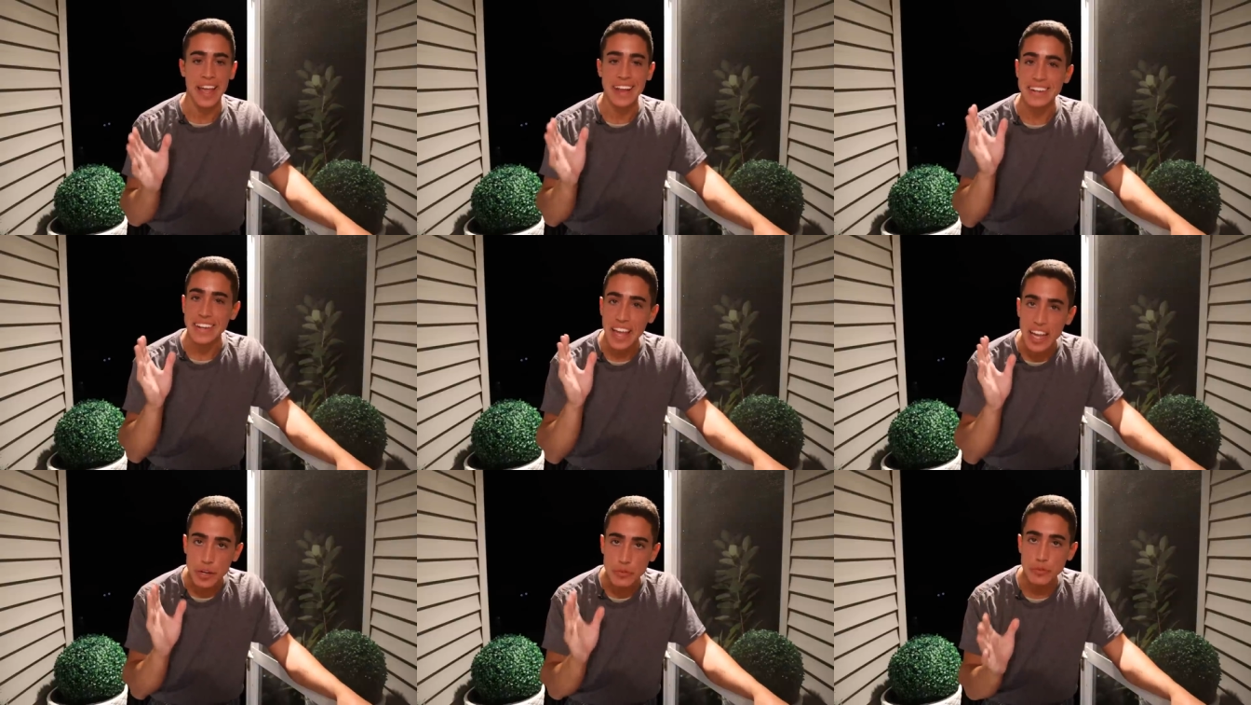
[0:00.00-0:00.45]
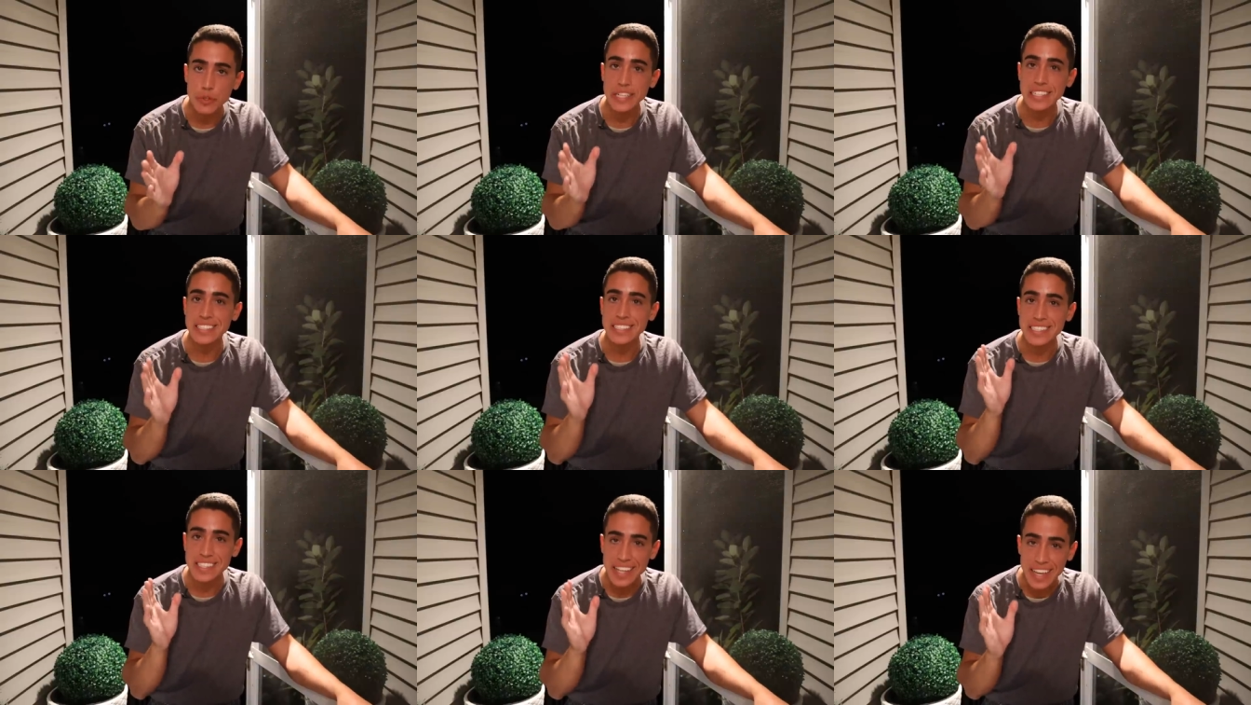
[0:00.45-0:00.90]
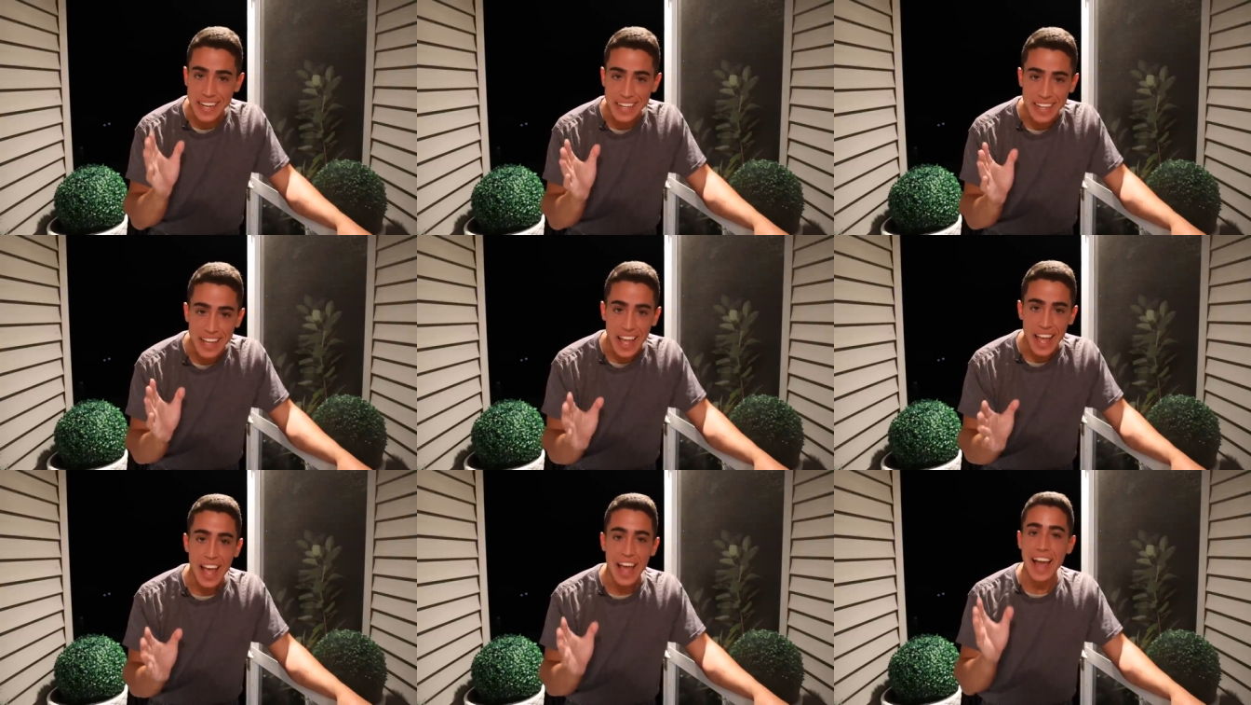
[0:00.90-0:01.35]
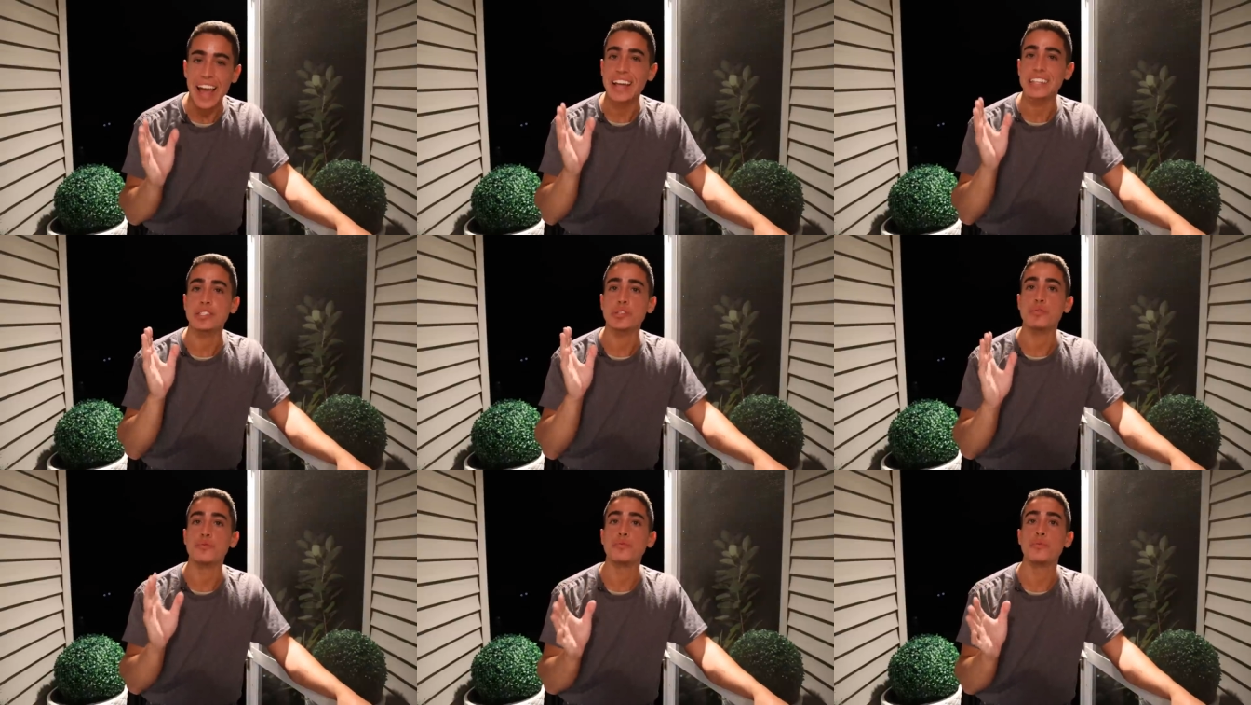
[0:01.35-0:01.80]
and every state
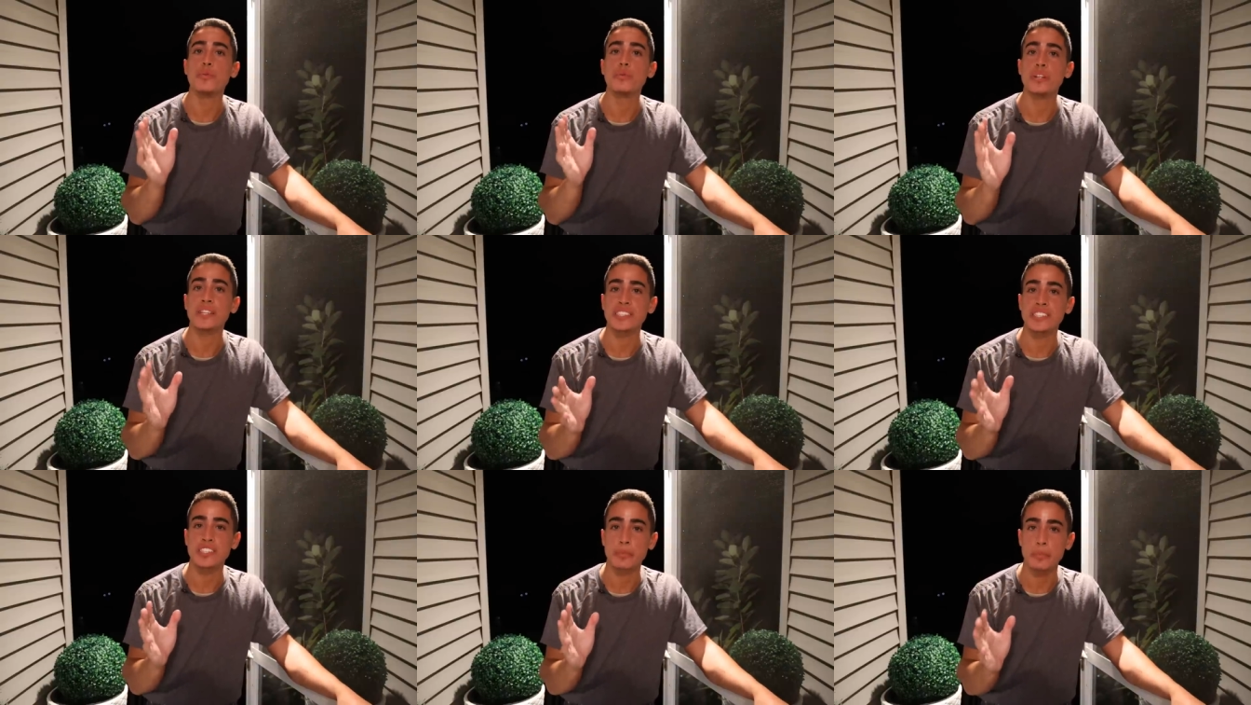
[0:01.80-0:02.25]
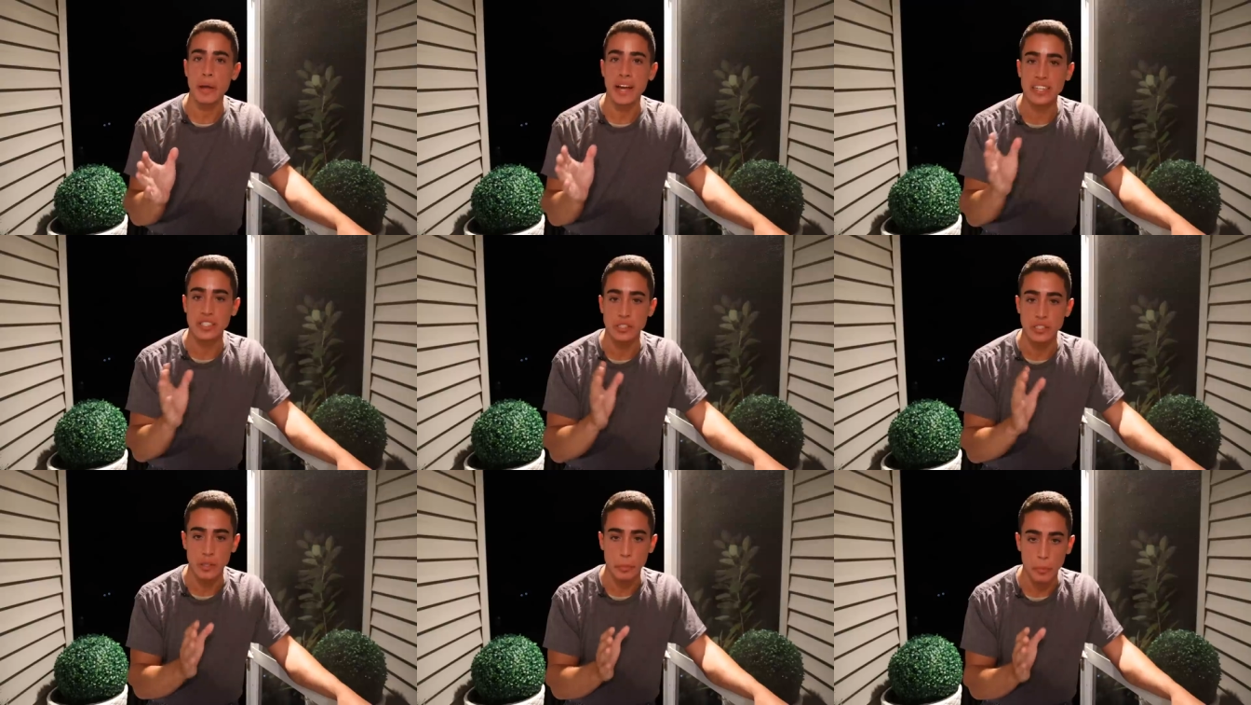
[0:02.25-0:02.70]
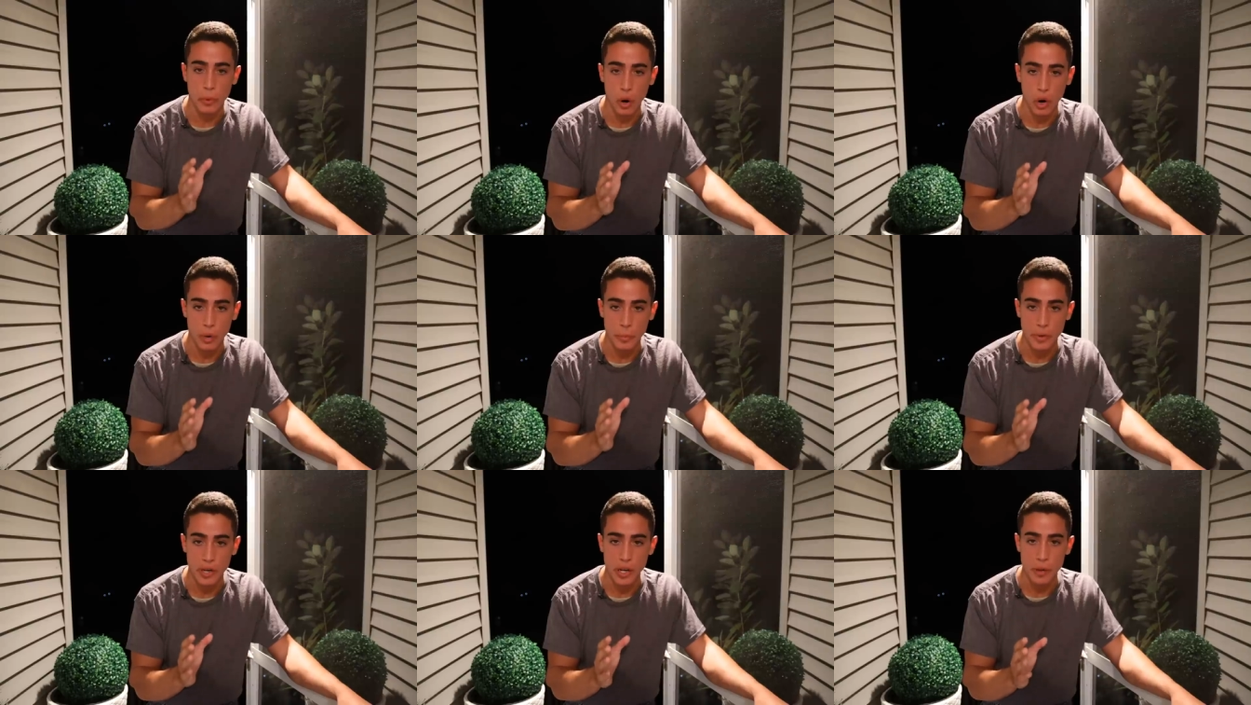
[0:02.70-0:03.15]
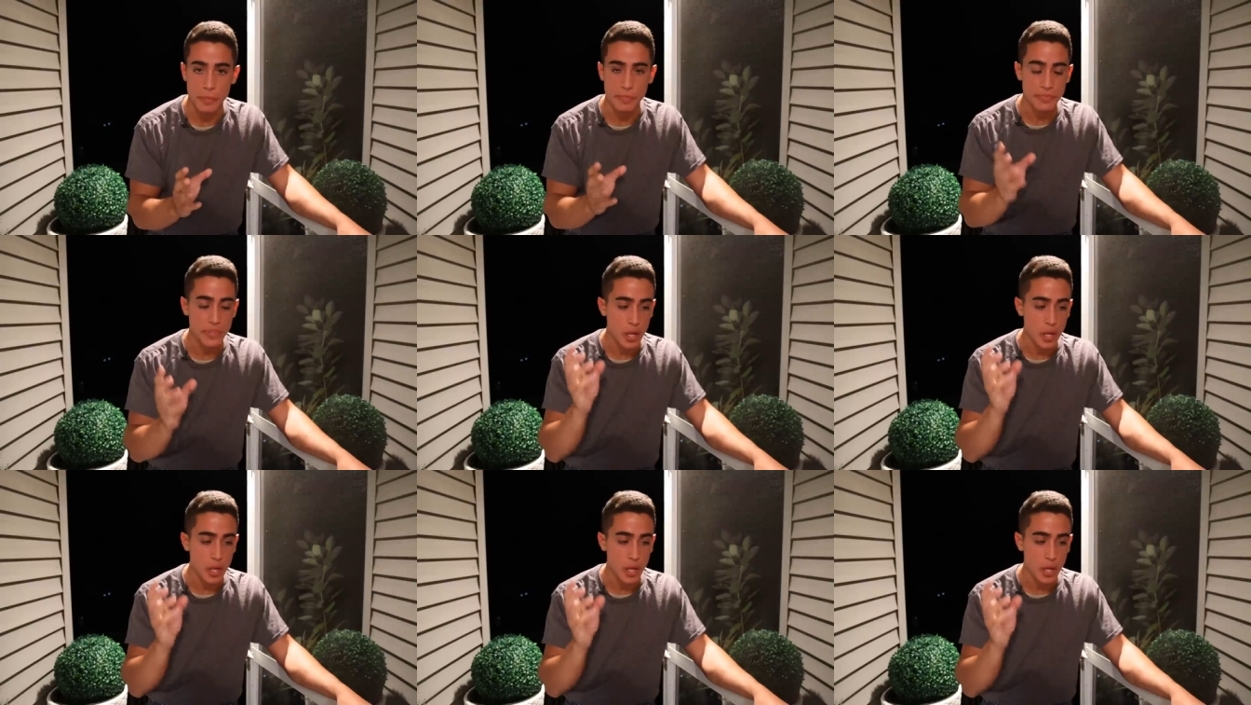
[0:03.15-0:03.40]
has a food inspection department.